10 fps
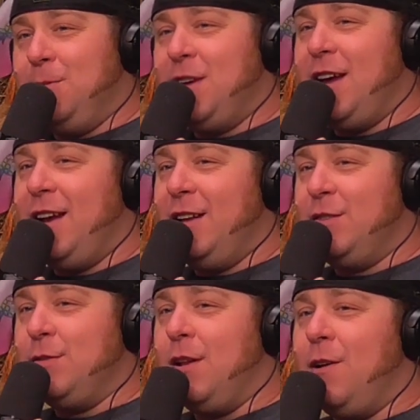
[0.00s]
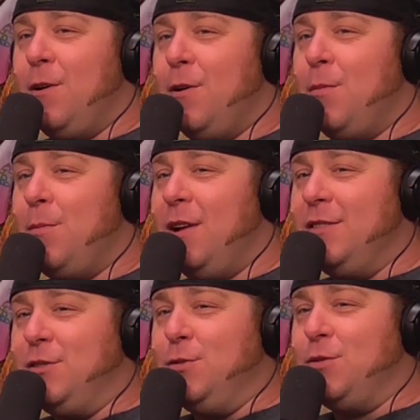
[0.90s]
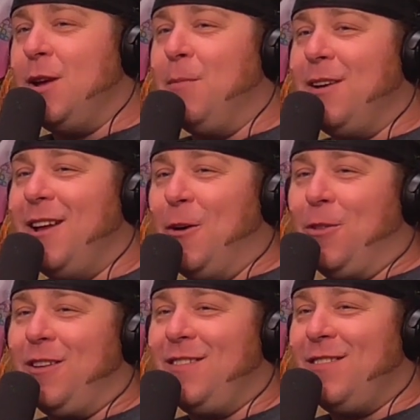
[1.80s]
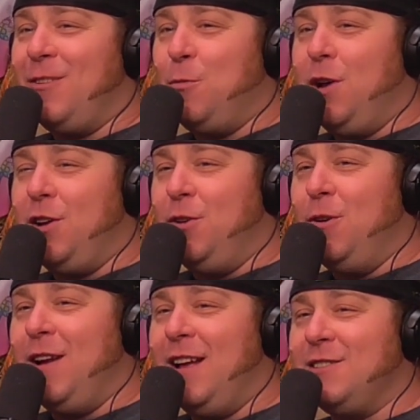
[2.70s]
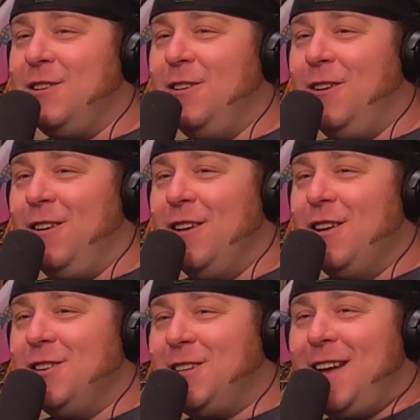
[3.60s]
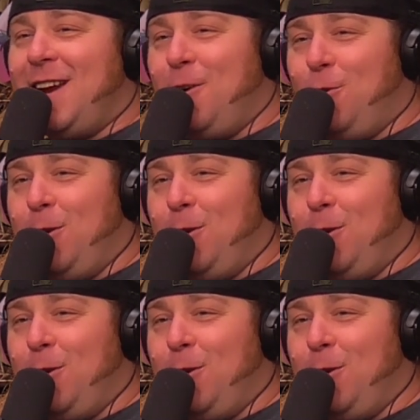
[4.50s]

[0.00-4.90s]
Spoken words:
I'm saying is, let's do something healthy. We can do it as a look. Shout out